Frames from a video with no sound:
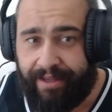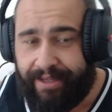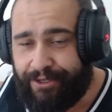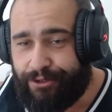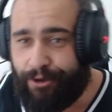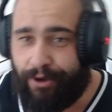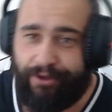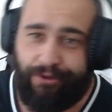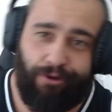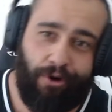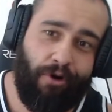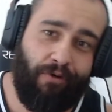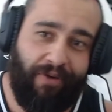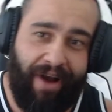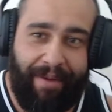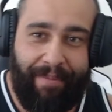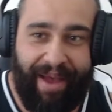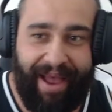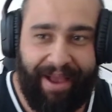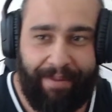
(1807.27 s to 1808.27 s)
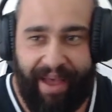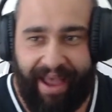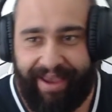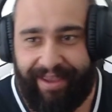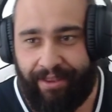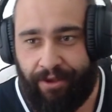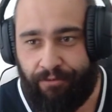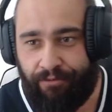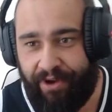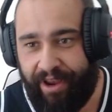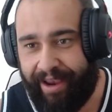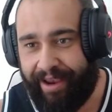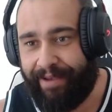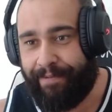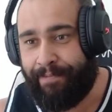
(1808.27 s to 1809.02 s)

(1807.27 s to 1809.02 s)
So I throw right back in the ring.